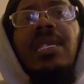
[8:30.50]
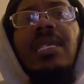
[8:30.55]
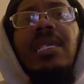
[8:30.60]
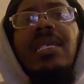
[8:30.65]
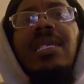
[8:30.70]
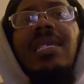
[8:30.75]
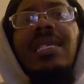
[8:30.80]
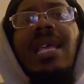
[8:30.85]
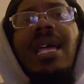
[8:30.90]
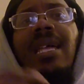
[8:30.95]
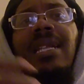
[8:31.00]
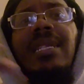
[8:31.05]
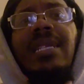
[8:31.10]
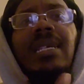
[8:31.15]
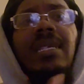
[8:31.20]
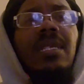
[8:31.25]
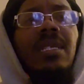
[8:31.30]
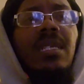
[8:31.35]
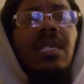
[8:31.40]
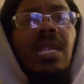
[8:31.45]

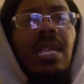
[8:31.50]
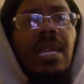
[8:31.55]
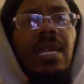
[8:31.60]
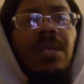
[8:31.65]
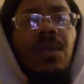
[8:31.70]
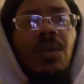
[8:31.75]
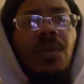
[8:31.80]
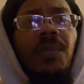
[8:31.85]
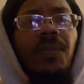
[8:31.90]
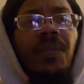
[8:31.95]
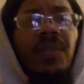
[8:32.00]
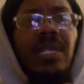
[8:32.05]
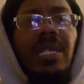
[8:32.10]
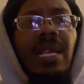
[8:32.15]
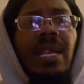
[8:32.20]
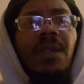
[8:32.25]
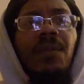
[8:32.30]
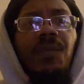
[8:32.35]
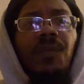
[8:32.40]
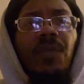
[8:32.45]
SANETER channel for
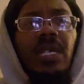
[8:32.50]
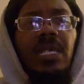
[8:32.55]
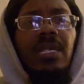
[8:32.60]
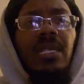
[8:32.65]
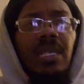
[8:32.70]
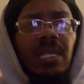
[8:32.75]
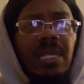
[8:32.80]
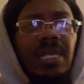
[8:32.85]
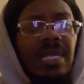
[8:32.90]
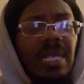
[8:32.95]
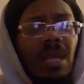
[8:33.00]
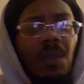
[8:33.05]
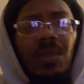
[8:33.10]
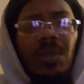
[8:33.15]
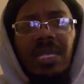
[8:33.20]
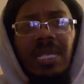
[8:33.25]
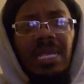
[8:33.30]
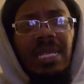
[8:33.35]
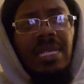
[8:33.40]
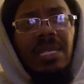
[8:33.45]
that reason. Because I
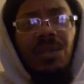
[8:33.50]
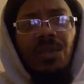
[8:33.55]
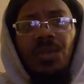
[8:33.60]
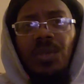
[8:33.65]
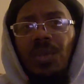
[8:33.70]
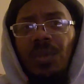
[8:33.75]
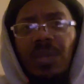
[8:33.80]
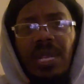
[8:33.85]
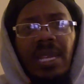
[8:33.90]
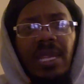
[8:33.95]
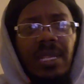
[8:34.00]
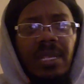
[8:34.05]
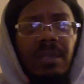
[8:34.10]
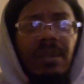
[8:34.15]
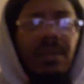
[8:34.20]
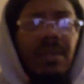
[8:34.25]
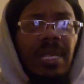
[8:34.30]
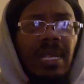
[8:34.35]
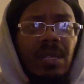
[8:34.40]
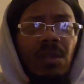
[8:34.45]
was into that
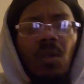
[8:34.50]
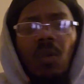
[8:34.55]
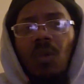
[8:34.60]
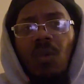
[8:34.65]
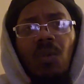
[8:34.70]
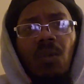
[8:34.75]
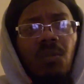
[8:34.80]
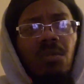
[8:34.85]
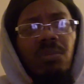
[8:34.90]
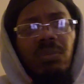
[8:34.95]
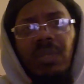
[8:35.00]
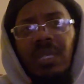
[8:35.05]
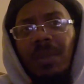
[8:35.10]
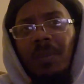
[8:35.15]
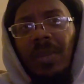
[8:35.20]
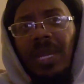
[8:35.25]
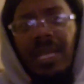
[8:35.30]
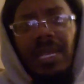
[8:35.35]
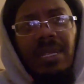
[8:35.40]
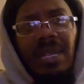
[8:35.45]
whole
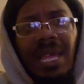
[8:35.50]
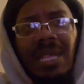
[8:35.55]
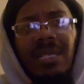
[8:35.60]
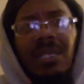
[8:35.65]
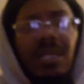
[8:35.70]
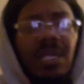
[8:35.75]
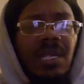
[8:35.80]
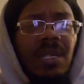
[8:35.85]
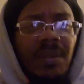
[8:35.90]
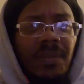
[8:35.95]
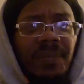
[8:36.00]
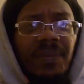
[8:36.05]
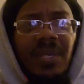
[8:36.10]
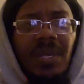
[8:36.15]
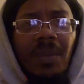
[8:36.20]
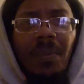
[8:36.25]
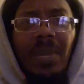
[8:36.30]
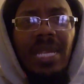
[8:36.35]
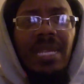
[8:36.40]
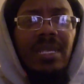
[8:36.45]
debate. I love
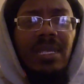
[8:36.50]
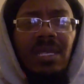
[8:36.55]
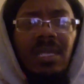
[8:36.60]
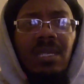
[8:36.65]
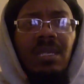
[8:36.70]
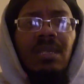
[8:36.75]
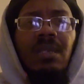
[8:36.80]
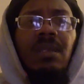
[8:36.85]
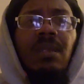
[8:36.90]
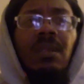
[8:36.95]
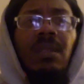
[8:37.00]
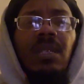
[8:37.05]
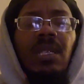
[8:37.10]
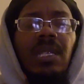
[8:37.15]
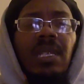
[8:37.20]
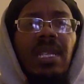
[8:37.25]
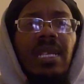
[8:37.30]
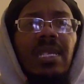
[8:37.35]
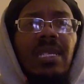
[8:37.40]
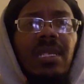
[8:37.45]
debates.
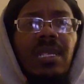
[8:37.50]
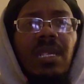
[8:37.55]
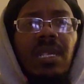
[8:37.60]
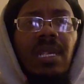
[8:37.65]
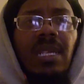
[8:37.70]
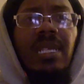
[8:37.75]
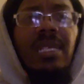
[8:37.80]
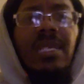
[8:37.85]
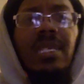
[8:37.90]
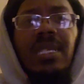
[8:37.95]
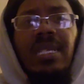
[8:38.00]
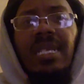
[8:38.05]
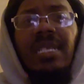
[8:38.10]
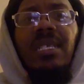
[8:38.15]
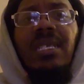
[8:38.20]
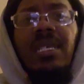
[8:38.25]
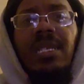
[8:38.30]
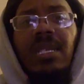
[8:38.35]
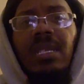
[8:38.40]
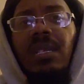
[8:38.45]
It's an
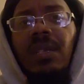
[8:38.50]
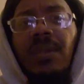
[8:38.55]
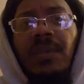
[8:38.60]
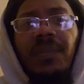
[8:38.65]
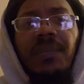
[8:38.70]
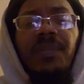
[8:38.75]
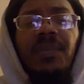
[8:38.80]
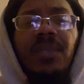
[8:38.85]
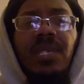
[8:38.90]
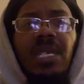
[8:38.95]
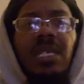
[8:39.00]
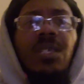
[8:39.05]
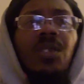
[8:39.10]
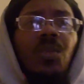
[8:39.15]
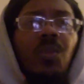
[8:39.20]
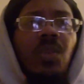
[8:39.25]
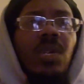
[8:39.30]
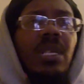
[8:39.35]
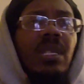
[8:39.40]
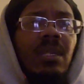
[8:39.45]
extension of
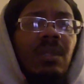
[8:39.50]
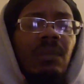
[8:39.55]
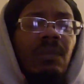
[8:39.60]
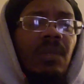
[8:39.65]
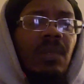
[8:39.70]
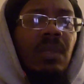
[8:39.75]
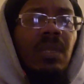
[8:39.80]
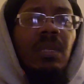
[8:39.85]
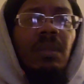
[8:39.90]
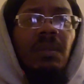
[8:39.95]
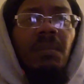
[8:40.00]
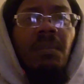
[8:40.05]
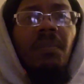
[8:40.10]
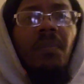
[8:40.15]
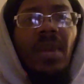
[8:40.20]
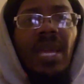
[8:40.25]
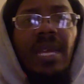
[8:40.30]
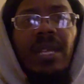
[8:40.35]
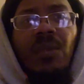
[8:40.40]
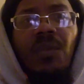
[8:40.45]
just what
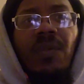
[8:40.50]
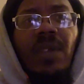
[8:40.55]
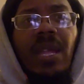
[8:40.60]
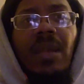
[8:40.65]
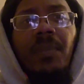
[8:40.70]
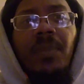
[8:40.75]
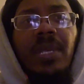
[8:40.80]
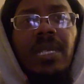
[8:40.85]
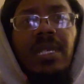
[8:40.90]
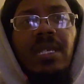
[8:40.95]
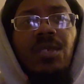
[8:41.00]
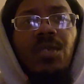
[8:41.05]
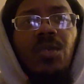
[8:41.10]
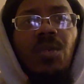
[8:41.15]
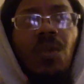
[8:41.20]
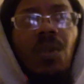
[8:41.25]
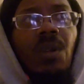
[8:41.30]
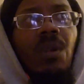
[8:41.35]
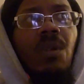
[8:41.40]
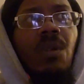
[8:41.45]
battle rap is.
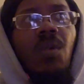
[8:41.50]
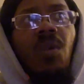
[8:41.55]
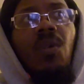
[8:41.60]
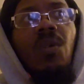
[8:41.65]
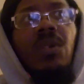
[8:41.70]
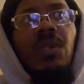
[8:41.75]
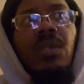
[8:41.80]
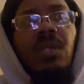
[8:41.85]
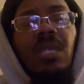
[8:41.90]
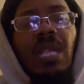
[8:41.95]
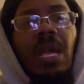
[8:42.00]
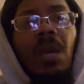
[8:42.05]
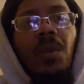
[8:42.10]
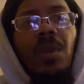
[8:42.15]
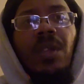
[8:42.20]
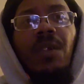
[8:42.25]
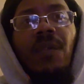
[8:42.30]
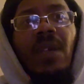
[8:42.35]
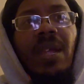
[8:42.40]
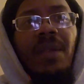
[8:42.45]
So, of course, I
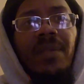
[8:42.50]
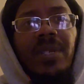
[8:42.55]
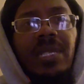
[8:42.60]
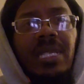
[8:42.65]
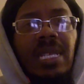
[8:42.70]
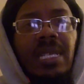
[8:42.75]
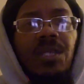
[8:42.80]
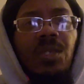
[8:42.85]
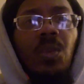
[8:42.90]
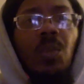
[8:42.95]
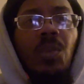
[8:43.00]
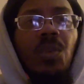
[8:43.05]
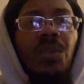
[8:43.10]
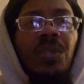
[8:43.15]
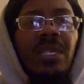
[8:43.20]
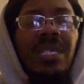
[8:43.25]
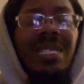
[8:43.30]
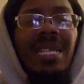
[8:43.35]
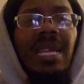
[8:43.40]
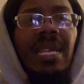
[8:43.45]
would gravitate
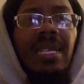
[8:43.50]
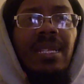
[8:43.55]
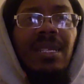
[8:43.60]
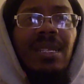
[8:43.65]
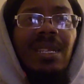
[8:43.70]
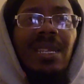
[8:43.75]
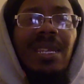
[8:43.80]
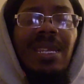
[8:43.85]
towards that.